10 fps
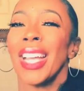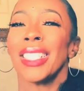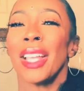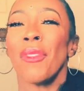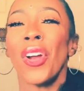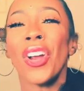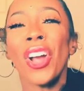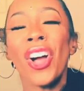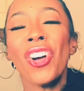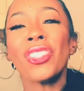See,
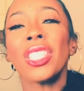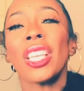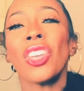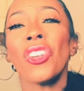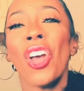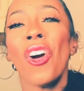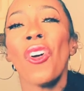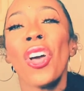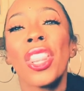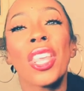
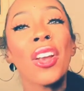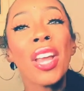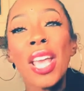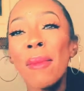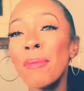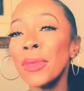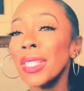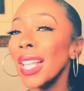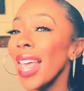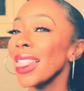Virgos, they're imps,
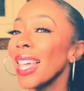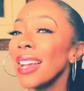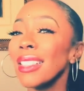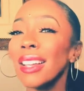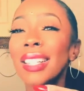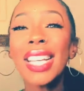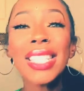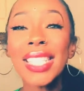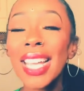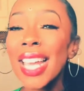and they're
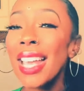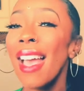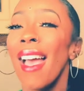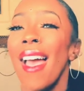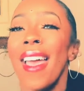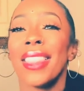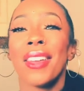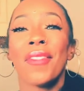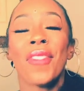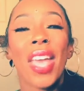listening, and
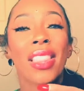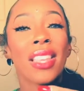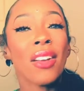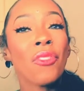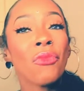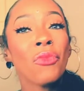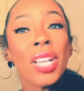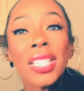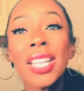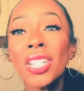they're
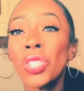listening to